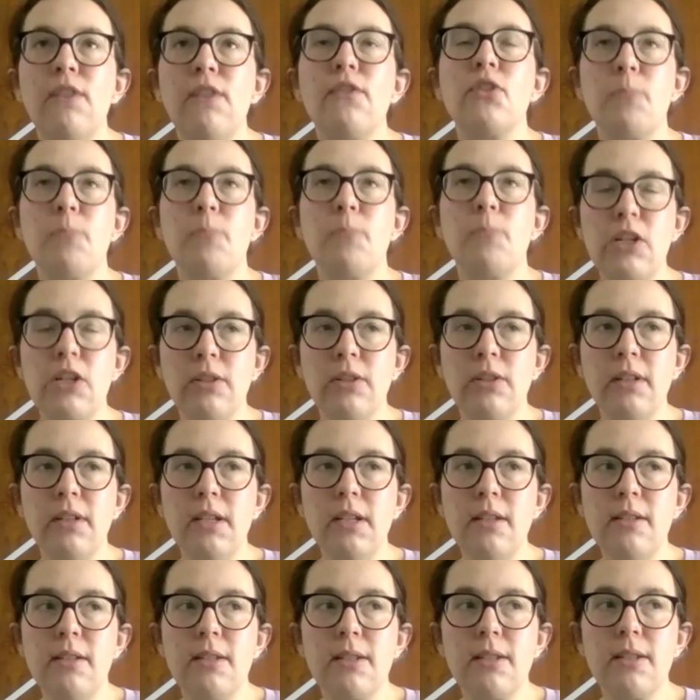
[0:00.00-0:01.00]
for
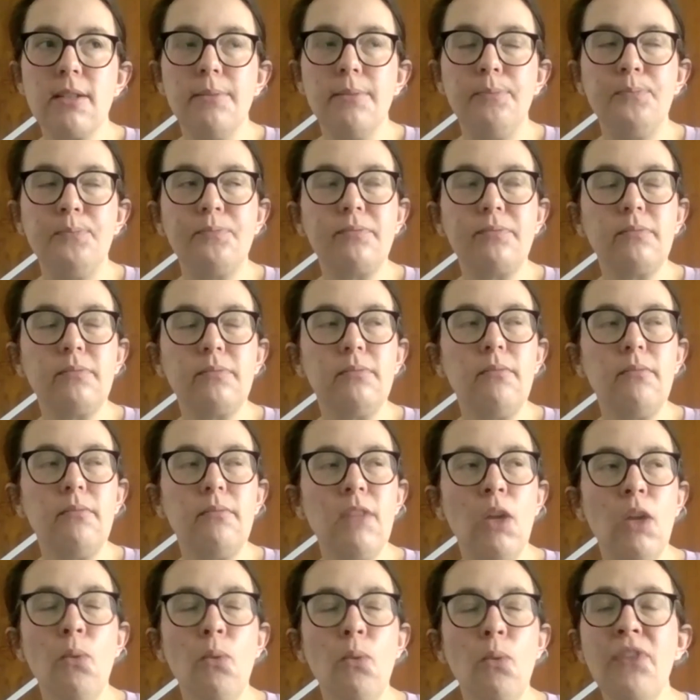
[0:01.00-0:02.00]
specialists.
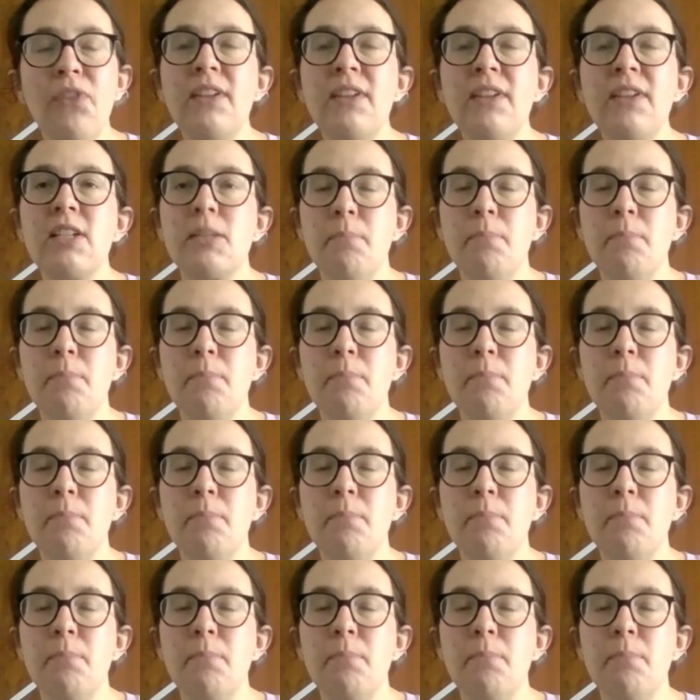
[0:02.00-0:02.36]
What this